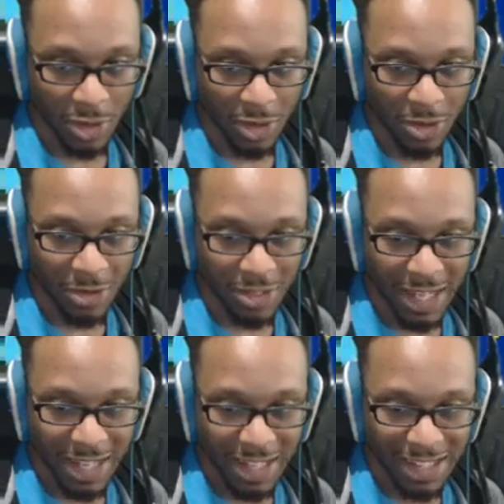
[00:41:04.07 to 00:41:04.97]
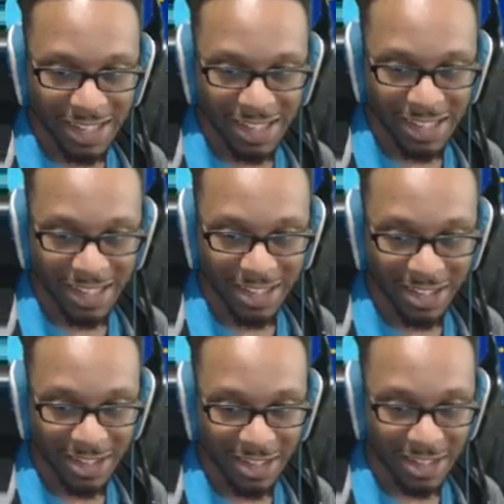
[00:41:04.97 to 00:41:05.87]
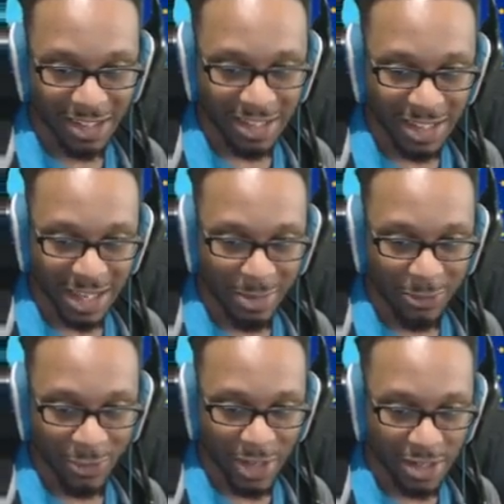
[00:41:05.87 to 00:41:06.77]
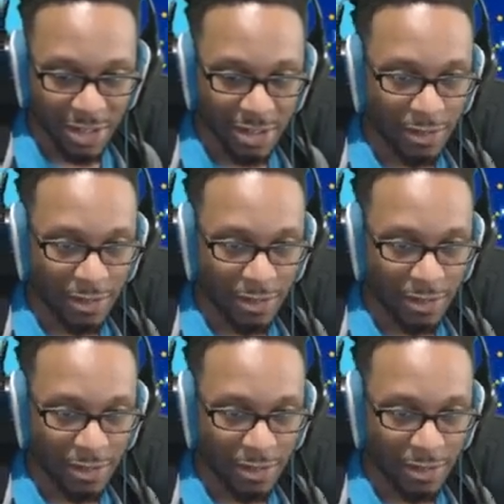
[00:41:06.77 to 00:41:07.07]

Oh, nice! I got my friend.